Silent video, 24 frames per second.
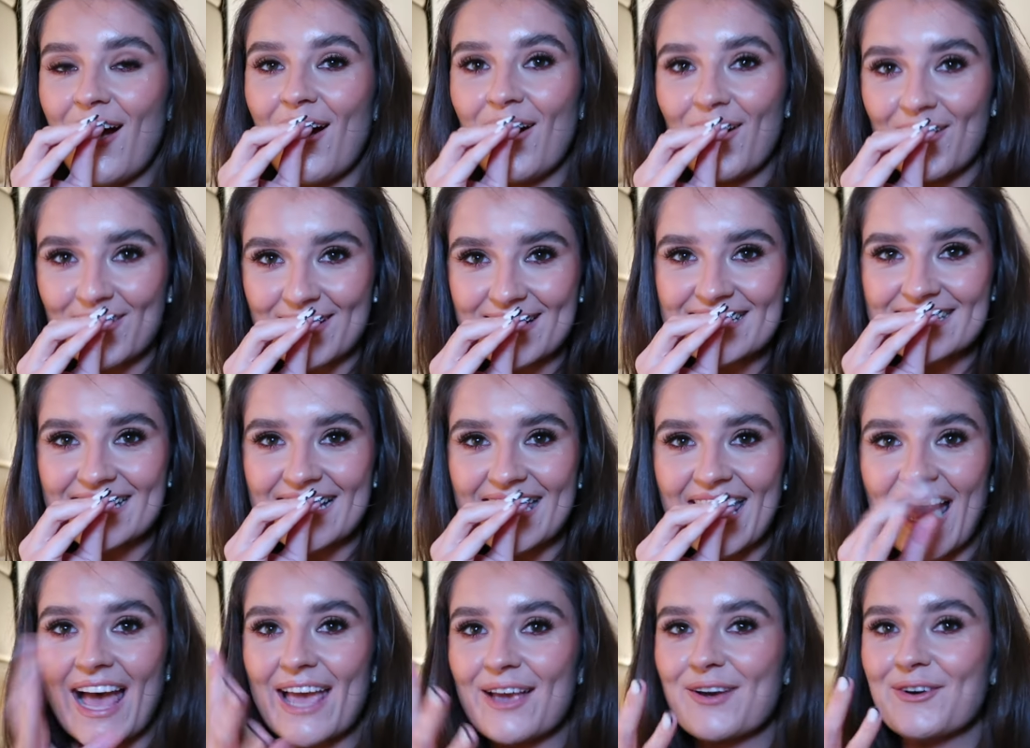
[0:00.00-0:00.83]

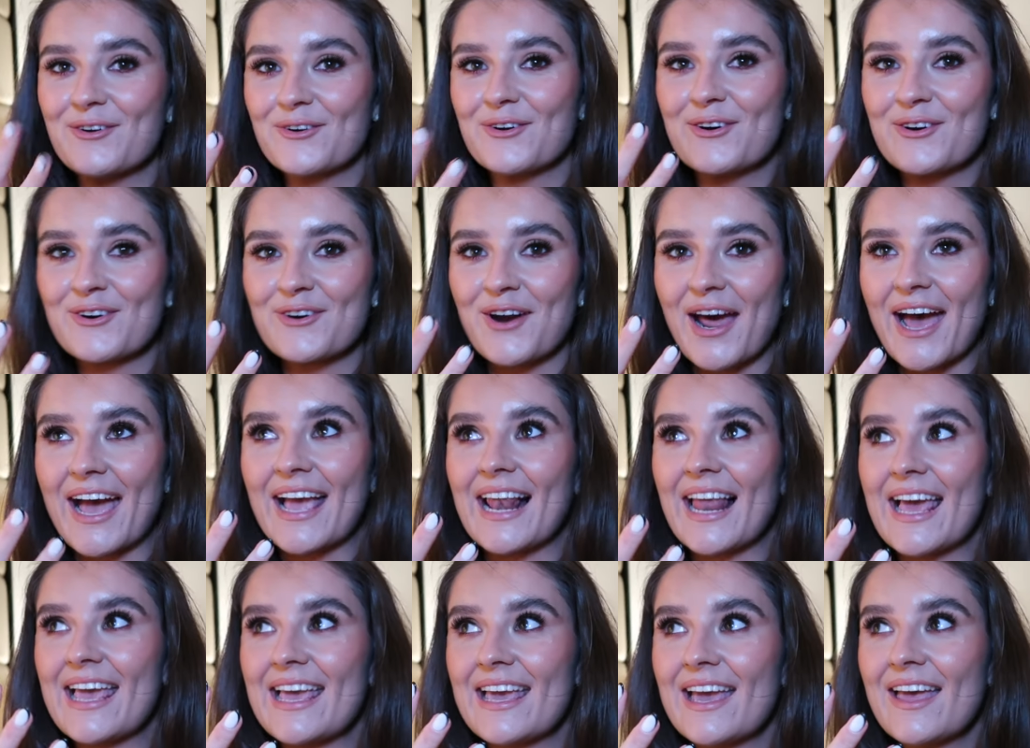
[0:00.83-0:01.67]
Honestly, I could cry.
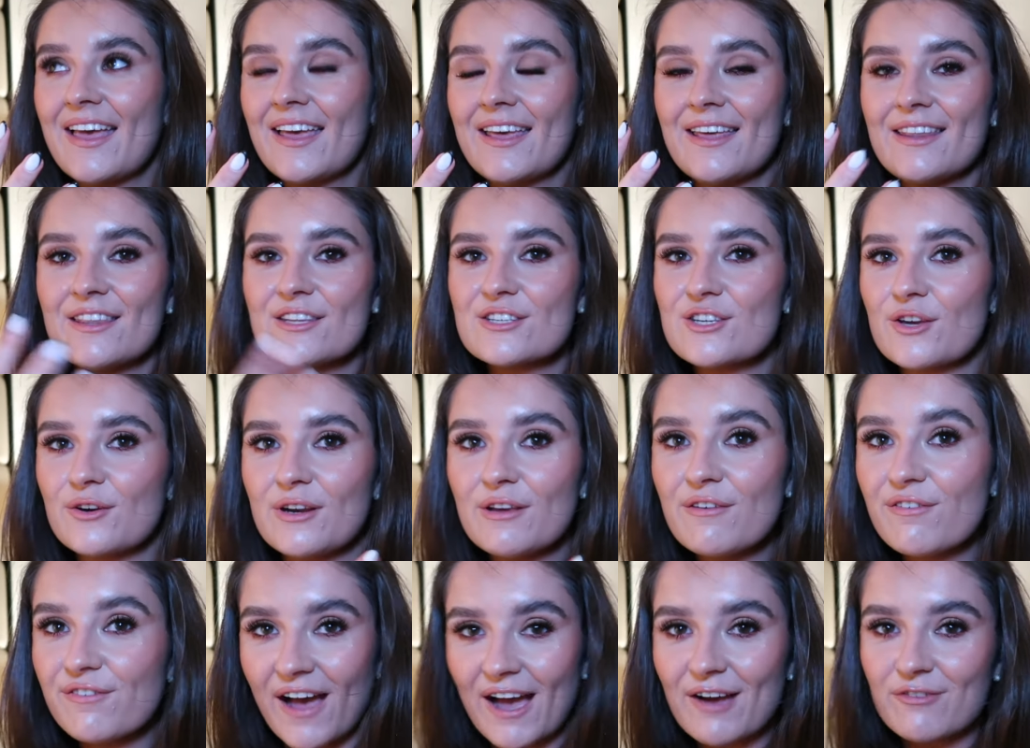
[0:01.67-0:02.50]
Like, there's
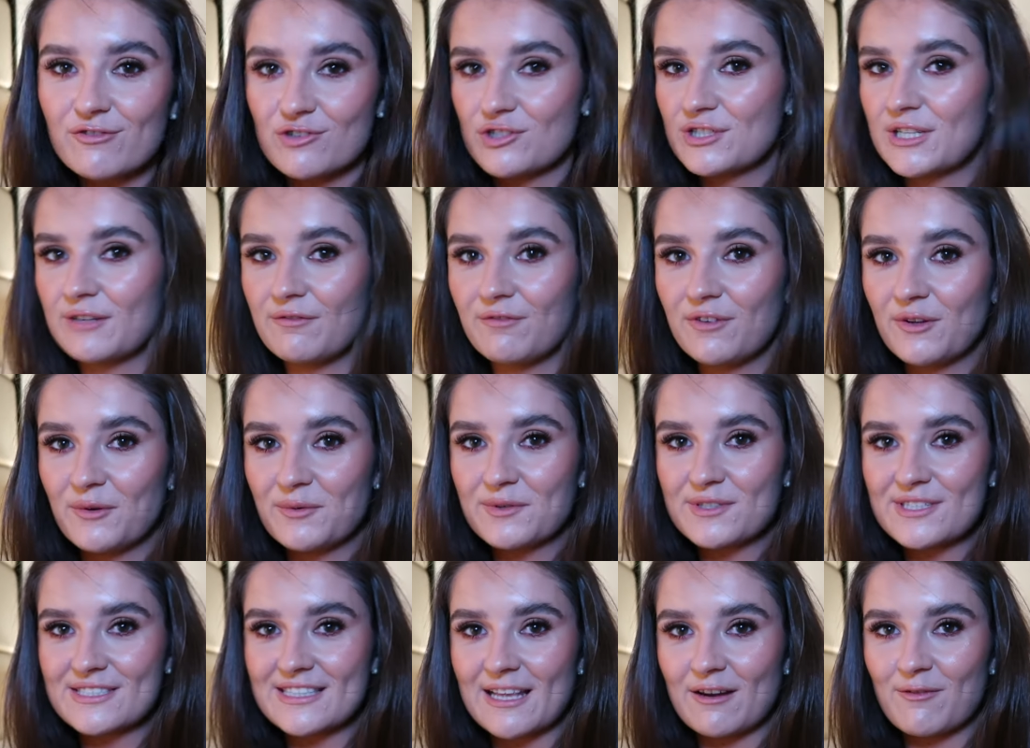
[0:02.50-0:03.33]
only 500
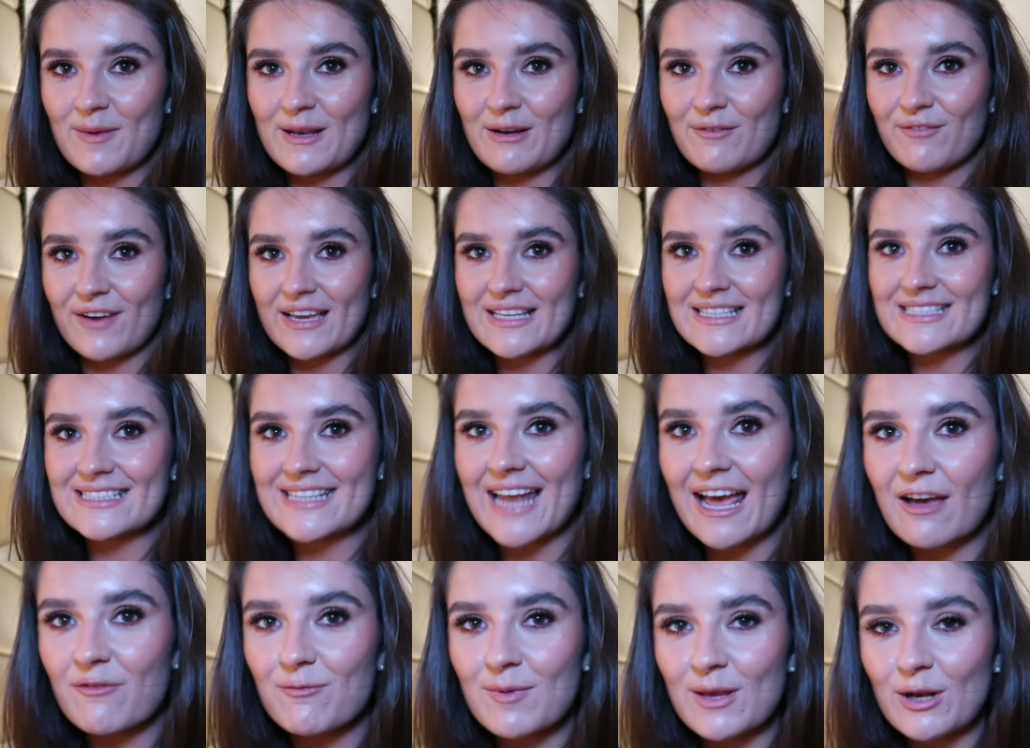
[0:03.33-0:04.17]
influencers that have been invited and
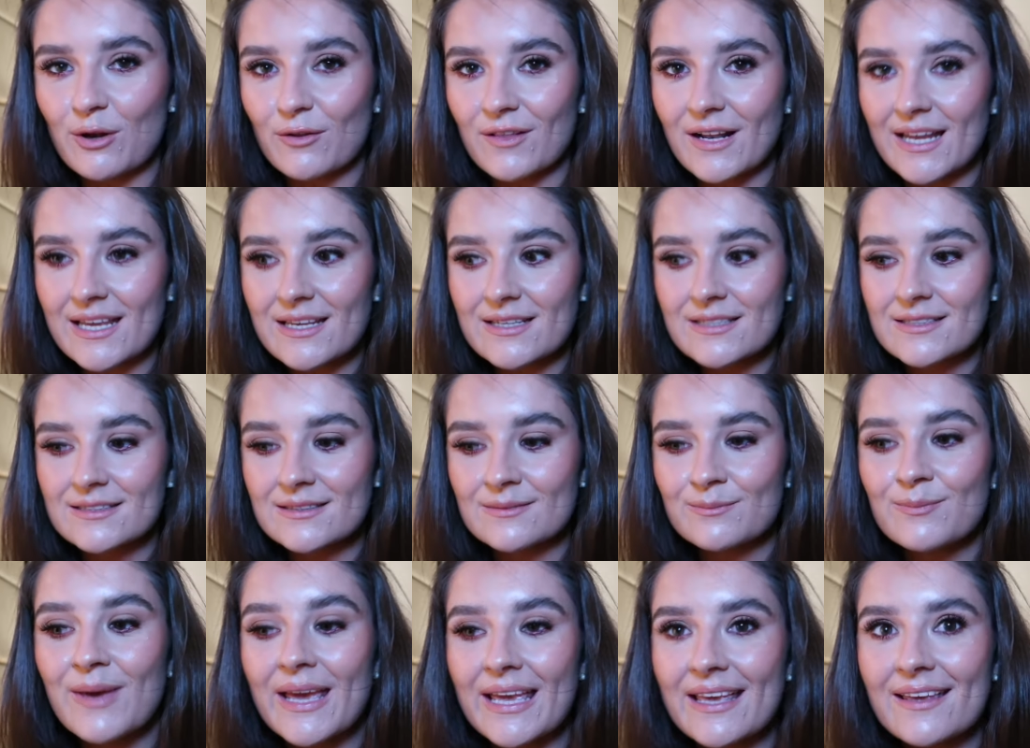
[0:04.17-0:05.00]
I've been on the
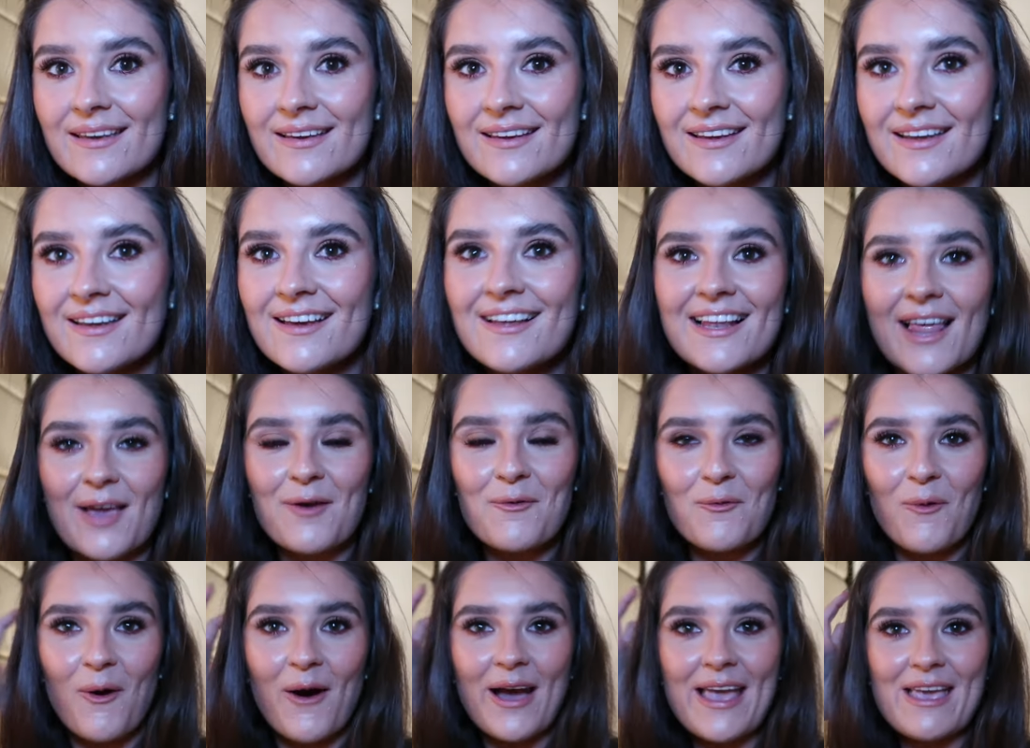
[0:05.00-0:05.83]
list. Me.
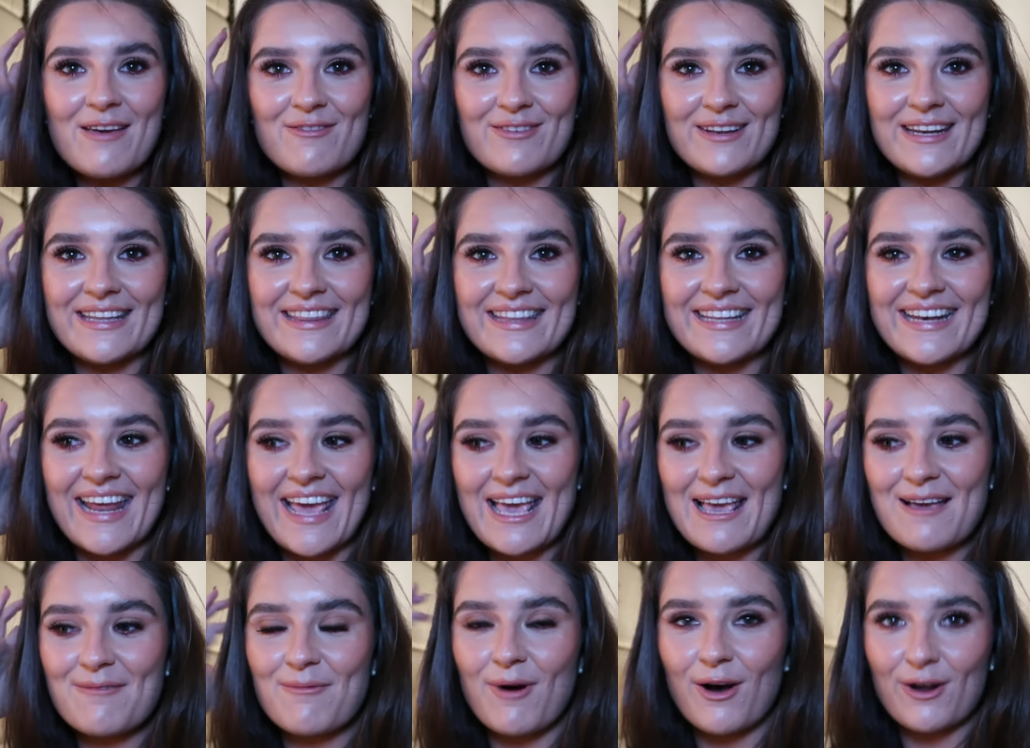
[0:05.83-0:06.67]
Like, what even in the
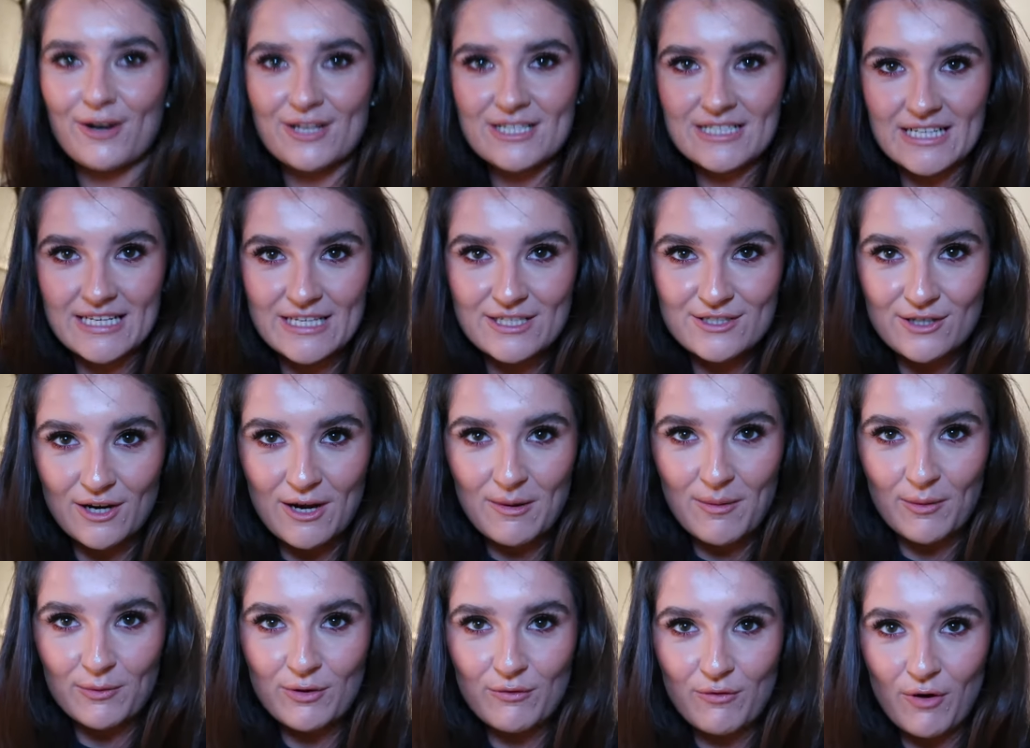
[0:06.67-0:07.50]
name? Honestly,
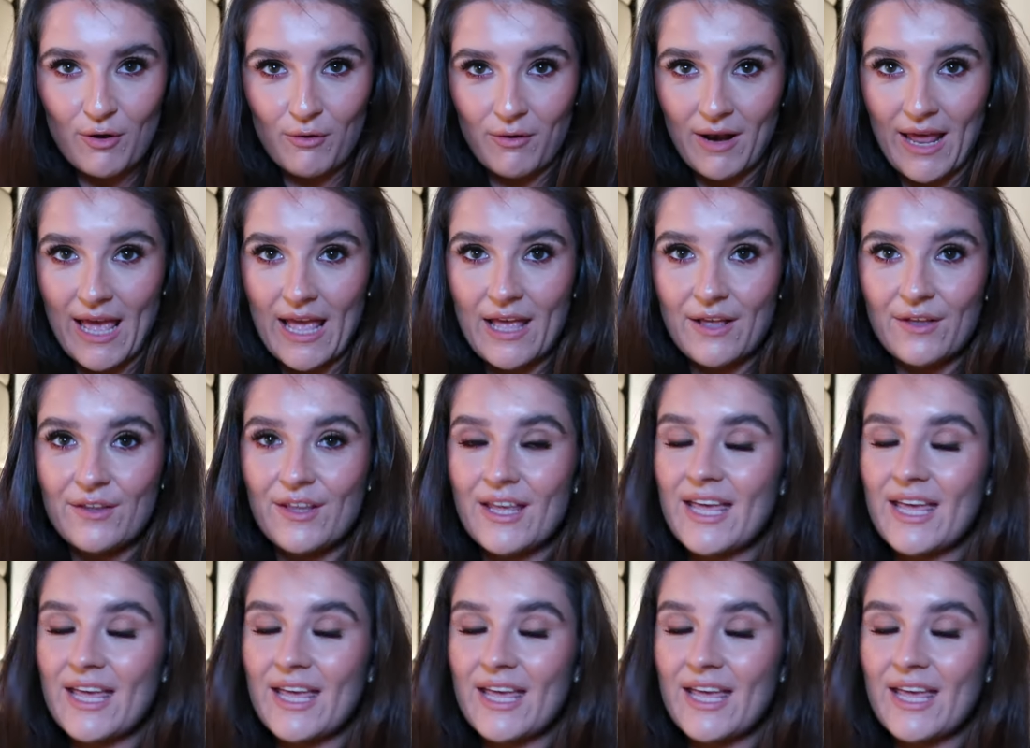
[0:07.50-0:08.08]
sorry about the roller.